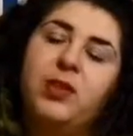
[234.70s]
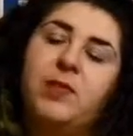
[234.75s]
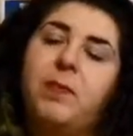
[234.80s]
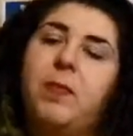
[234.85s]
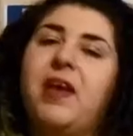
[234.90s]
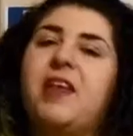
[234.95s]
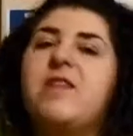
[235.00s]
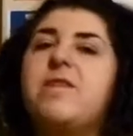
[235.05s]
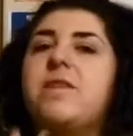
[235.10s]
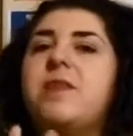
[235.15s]

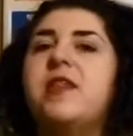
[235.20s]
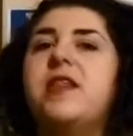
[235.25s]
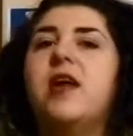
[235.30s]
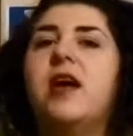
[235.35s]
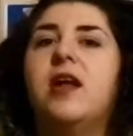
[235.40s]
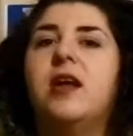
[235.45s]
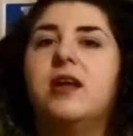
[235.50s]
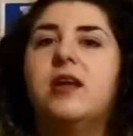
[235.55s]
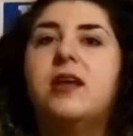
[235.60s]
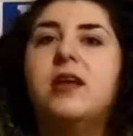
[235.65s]
must be
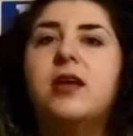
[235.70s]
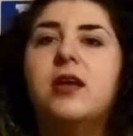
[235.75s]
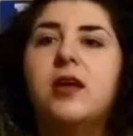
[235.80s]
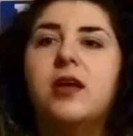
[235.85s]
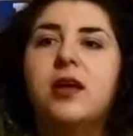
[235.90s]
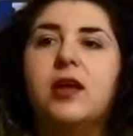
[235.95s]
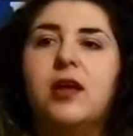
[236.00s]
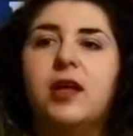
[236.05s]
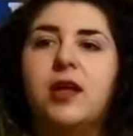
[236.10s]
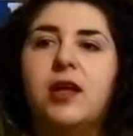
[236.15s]
done,
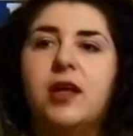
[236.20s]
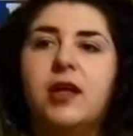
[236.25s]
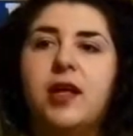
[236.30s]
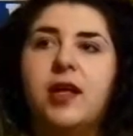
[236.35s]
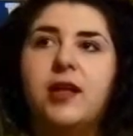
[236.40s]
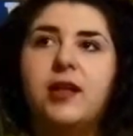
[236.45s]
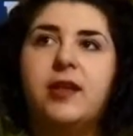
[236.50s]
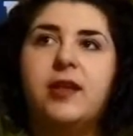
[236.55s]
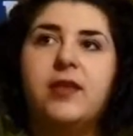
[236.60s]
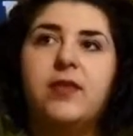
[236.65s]

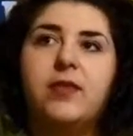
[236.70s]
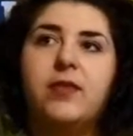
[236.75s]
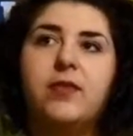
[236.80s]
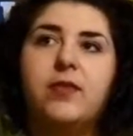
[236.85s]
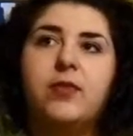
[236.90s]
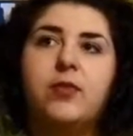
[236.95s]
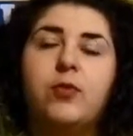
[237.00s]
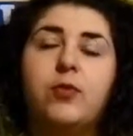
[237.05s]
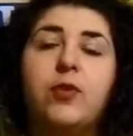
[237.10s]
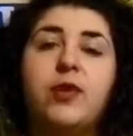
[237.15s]
and
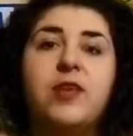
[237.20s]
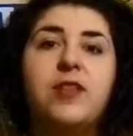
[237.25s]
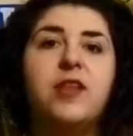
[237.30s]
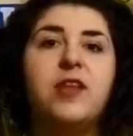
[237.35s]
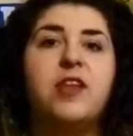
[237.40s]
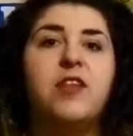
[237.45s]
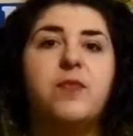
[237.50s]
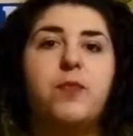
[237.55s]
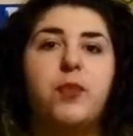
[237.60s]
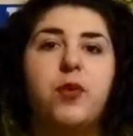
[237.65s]
doing
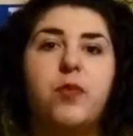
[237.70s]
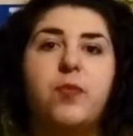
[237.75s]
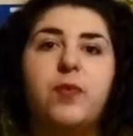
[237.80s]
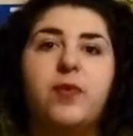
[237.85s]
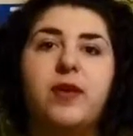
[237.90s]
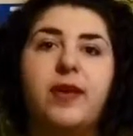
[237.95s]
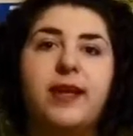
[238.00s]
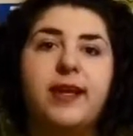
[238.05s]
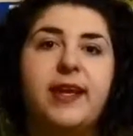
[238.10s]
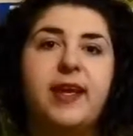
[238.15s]
things
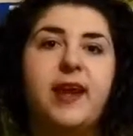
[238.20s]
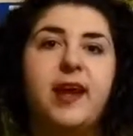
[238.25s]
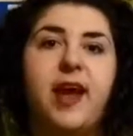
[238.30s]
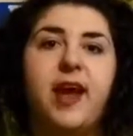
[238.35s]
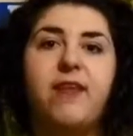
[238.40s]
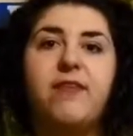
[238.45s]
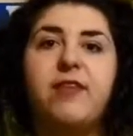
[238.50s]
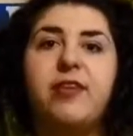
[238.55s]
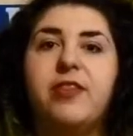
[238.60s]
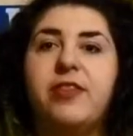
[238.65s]
properly and
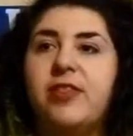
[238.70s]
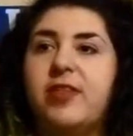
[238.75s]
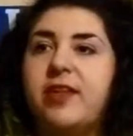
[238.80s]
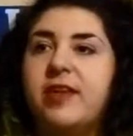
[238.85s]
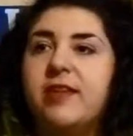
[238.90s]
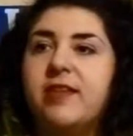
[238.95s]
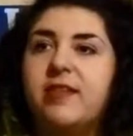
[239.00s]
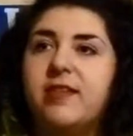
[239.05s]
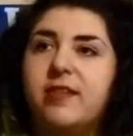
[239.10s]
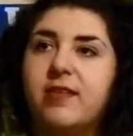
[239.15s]
having things
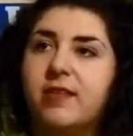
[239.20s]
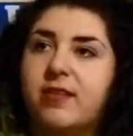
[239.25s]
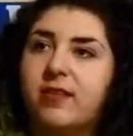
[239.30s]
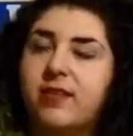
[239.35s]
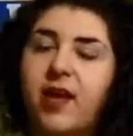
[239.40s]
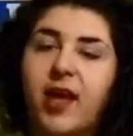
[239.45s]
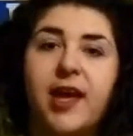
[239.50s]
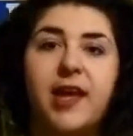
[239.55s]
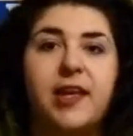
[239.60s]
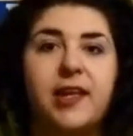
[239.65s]

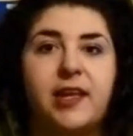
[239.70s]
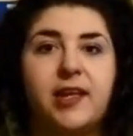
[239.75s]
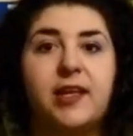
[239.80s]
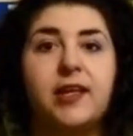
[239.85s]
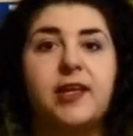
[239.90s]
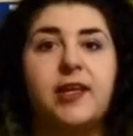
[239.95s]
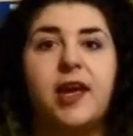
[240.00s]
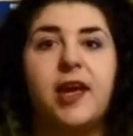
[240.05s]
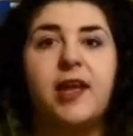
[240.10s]
tidy,